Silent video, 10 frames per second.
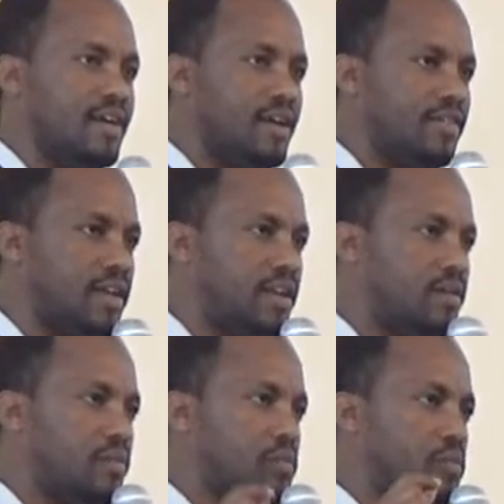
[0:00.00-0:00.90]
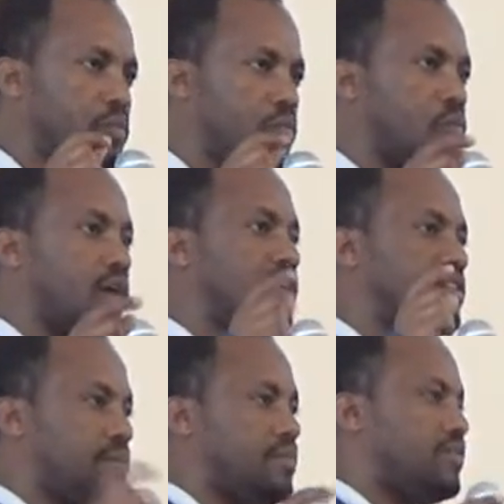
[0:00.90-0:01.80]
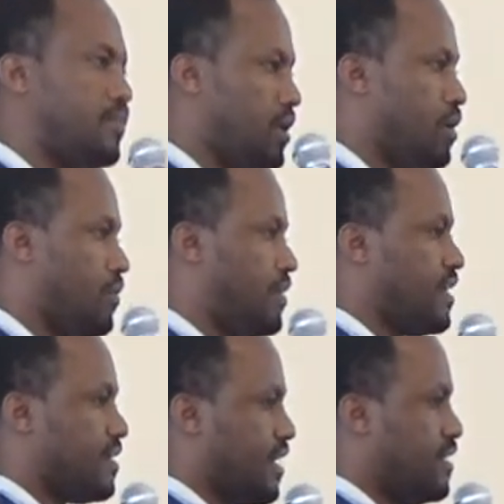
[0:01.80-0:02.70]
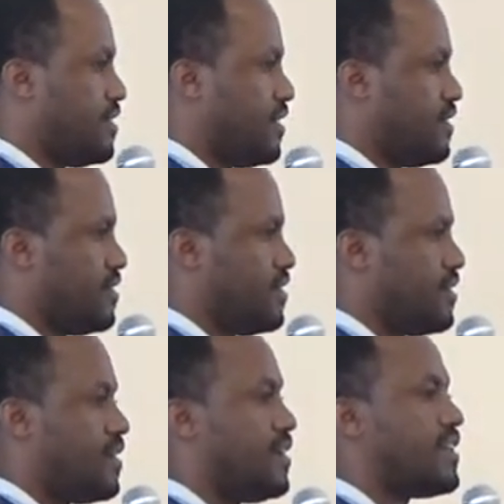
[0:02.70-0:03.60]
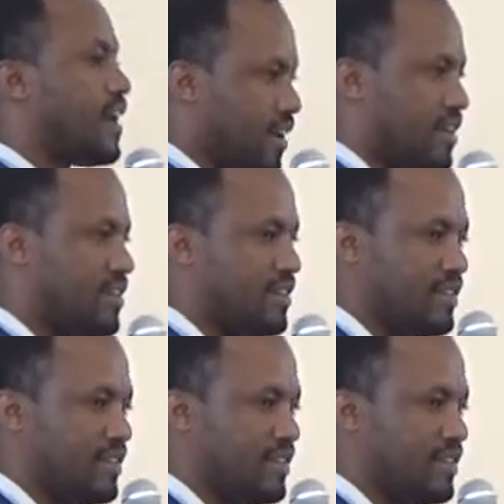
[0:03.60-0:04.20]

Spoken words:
Even one subdiscipline of data science is data creation.